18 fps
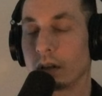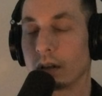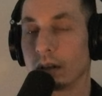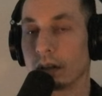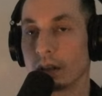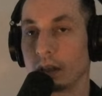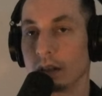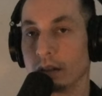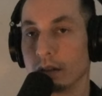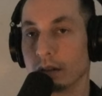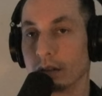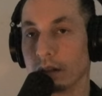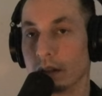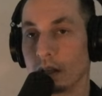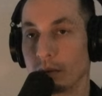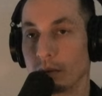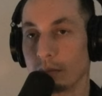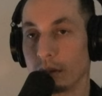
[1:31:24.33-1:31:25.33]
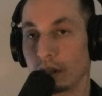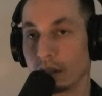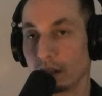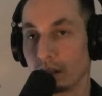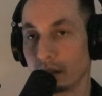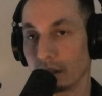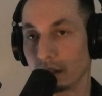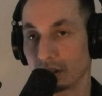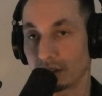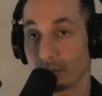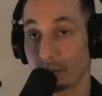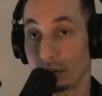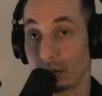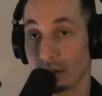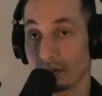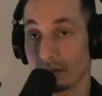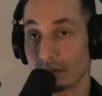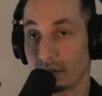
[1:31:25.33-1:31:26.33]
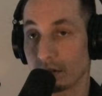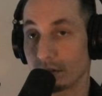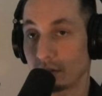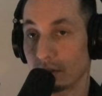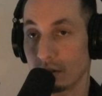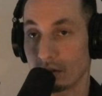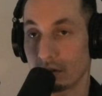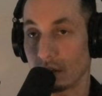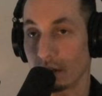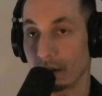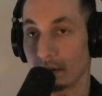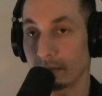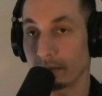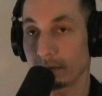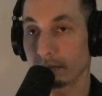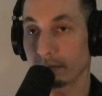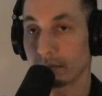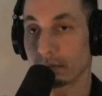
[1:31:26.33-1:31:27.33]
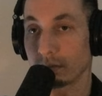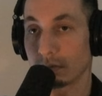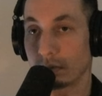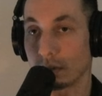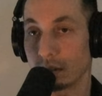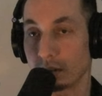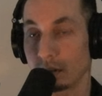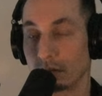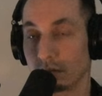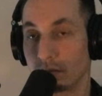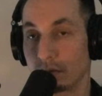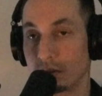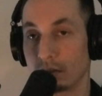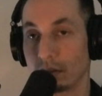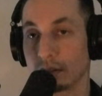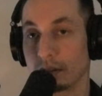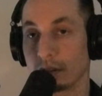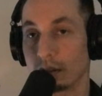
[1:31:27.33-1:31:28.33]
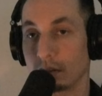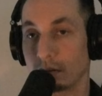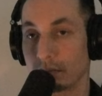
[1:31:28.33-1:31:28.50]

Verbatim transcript: and how many experiences did you have at the retreat center